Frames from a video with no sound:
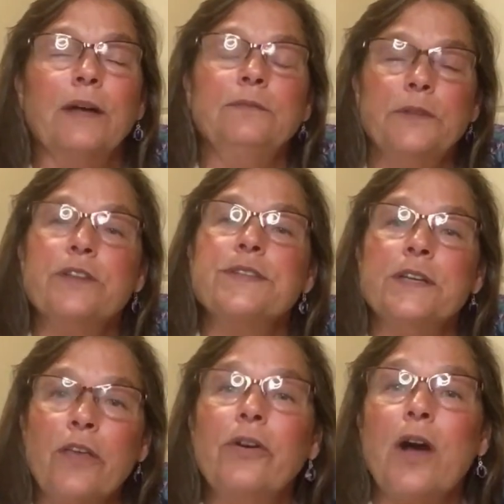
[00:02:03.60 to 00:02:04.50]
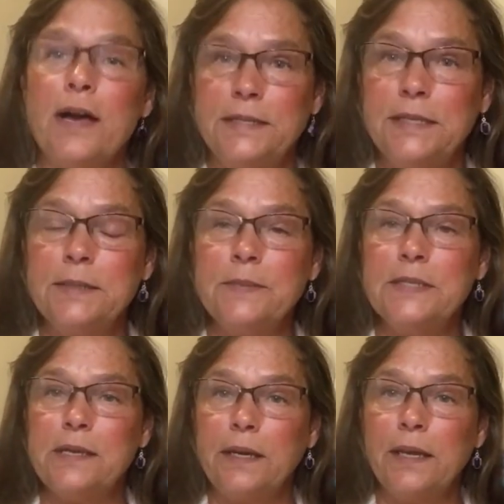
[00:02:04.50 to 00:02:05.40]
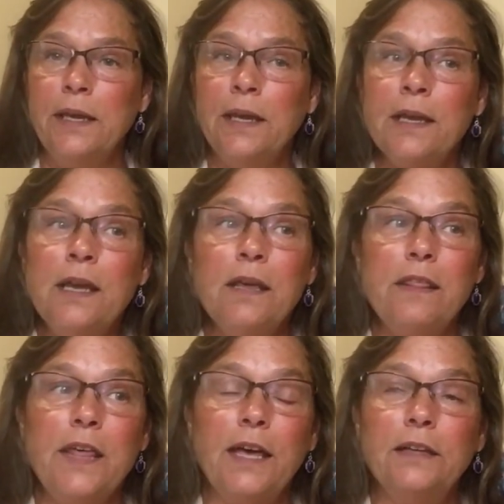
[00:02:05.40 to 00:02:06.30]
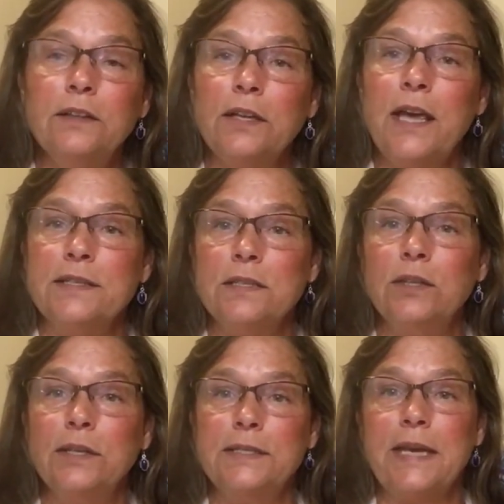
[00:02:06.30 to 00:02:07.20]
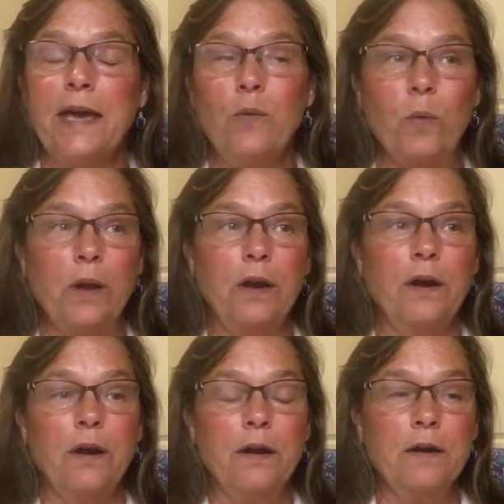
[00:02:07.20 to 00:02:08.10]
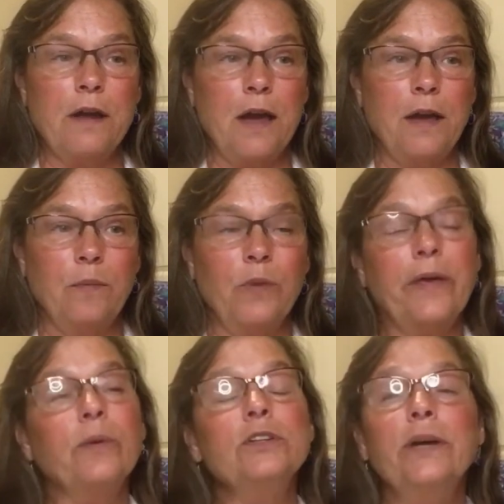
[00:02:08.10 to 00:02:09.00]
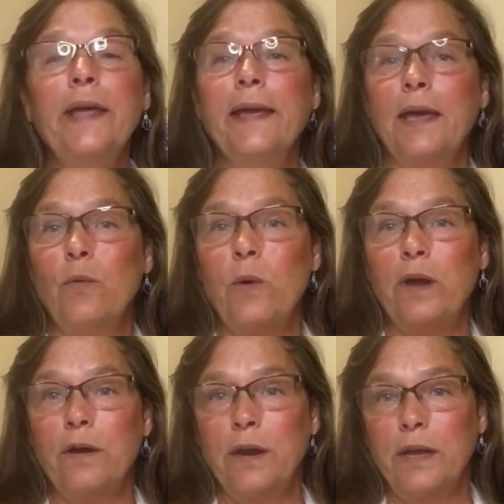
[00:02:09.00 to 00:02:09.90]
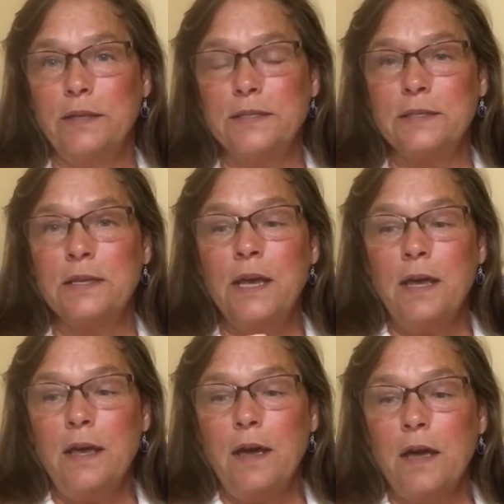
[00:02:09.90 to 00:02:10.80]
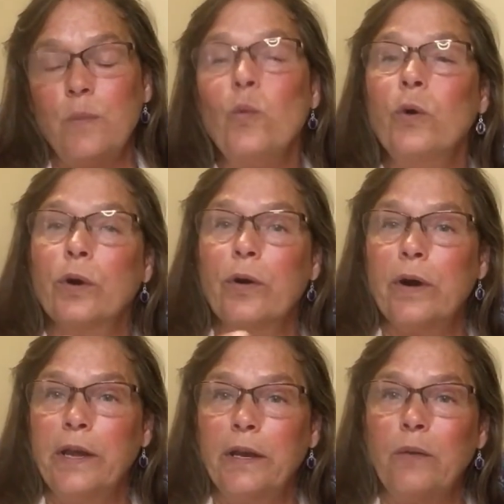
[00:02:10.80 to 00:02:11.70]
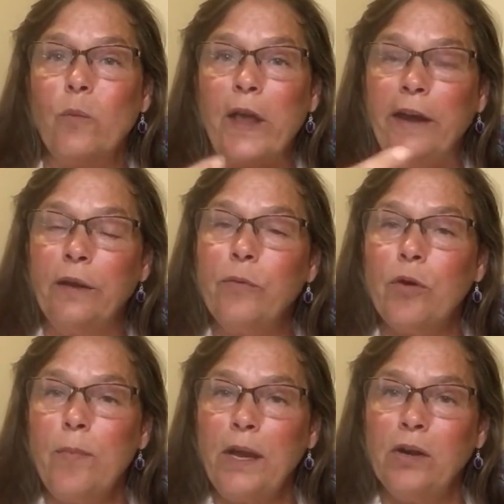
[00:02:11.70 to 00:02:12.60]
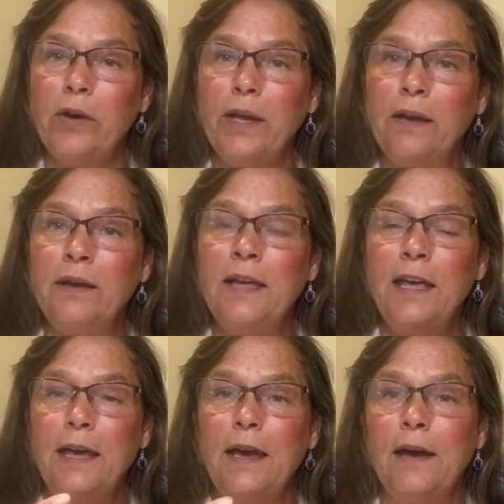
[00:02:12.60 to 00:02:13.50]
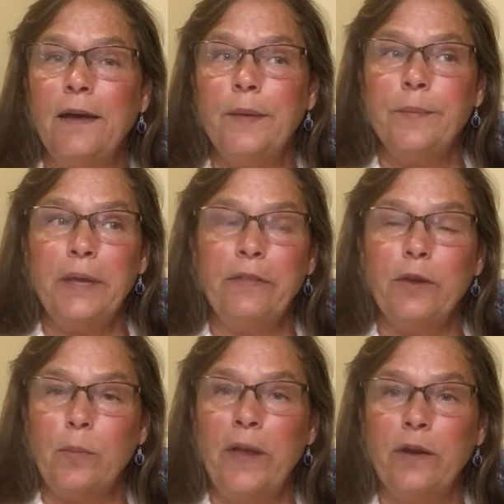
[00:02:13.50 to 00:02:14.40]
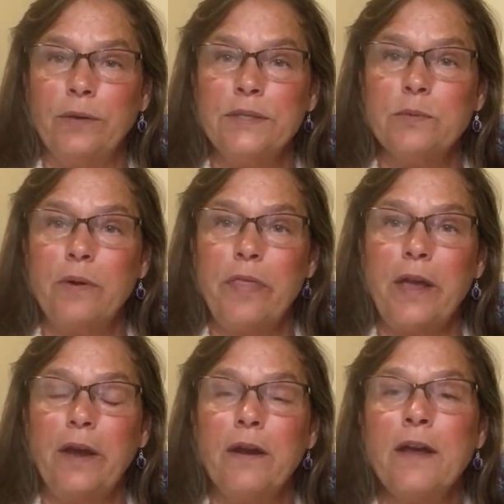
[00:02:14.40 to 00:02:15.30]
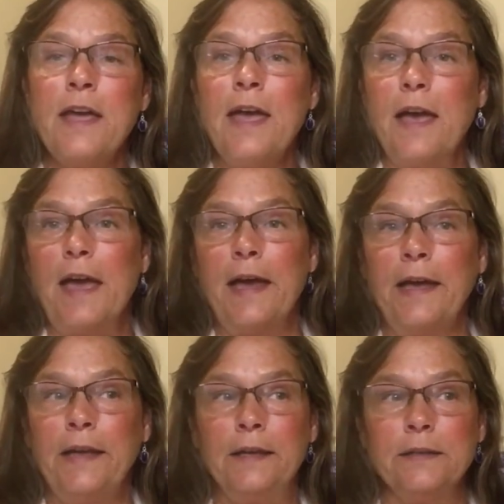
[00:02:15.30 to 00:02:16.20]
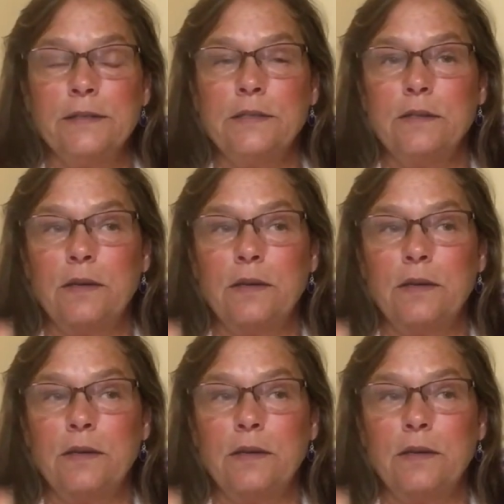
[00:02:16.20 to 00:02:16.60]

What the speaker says: there's another autism study that has looked at where, they were looking at where kids were in a waiting room area, and their parents were there, and